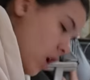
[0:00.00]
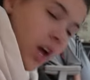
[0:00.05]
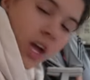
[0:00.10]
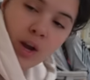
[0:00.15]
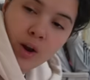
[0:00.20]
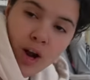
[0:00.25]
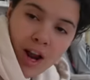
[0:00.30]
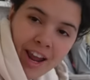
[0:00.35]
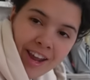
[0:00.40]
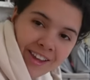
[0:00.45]
Okay,
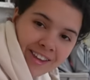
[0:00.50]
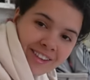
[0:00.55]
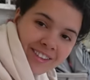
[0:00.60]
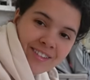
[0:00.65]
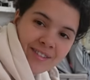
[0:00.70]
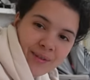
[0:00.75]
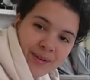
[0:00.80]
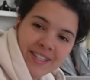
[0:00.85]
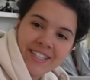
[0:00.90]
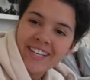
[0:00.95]
great,
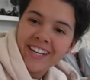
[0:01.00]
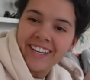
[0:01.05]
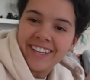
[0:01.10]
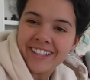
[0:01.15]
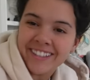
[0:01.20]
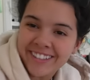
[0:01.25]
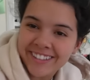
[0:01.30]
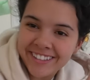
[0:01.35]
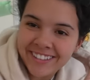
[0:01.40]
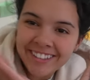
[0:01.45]
we did
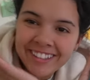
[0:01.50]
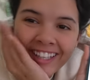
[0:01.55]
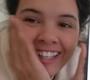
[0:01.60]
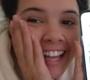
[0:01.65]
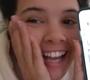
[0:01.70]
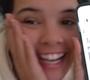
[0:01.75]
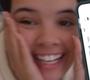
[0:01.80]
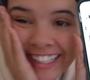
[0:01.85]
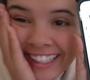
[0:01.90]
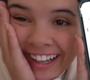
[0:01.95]
it.
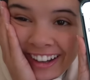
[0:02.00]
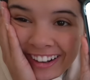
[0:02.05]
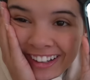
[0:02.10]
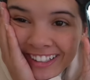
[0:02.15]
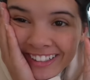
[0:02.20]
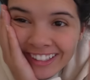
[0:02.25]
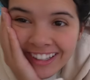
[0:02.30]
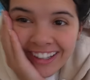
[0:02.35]
I got it